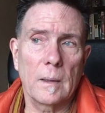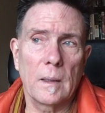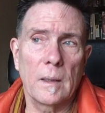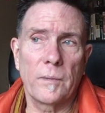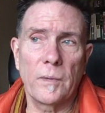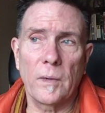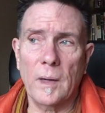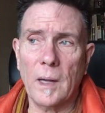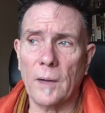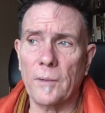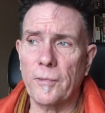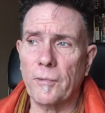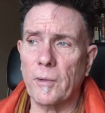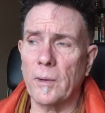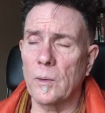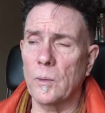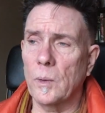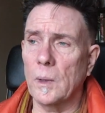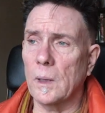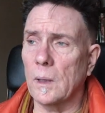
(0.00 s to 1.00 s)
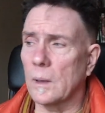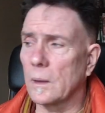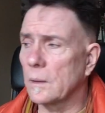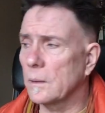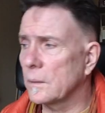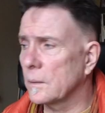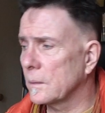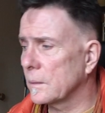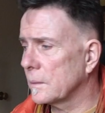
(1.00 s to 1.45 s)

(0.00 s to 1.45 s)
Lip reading: If you got free will,